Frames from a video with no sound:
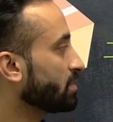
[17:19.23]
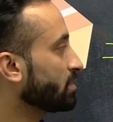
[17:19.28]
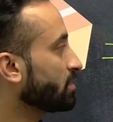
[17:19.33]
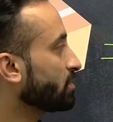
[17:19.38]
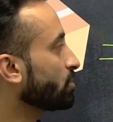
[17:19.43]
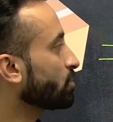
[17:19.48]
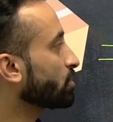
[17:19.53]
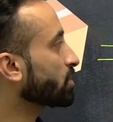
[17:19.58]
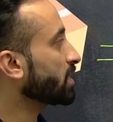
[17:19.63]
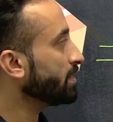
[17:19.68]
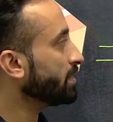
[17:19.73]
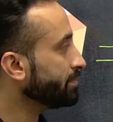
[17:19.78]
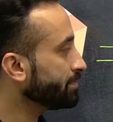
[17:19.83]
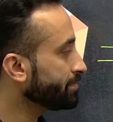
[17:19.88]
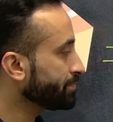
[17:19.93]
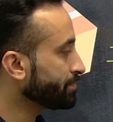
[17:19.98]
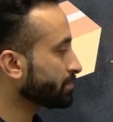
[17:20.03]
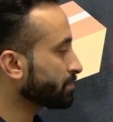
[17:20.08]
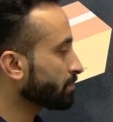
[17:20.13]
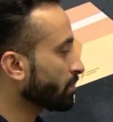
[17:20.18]
Okay,
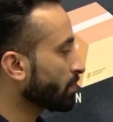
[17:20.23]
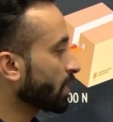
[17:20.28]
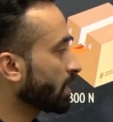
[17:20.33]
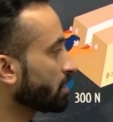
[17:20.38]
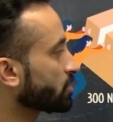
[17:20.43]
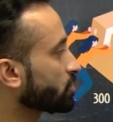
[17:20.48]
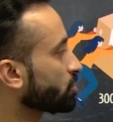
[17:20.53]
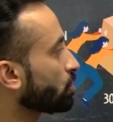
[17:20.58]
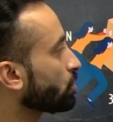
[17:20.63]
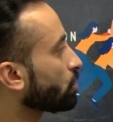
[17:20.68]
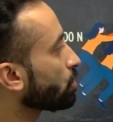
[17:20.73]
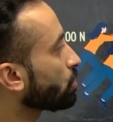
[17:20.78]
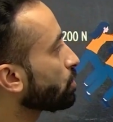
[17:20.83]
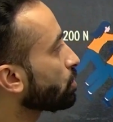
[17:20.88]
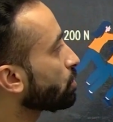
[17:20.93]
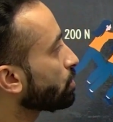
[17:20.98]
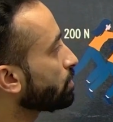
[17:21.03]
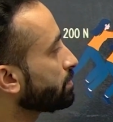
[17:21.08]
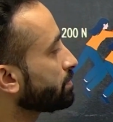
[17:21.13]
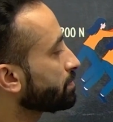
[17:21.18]

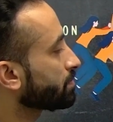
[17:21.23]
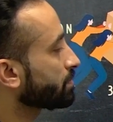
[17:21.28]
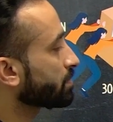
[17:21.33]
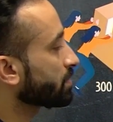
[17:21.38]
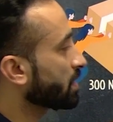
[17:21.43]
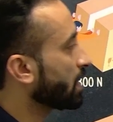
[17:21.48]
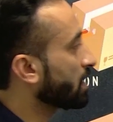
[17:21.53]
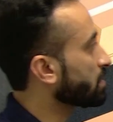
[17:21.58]
so yeah,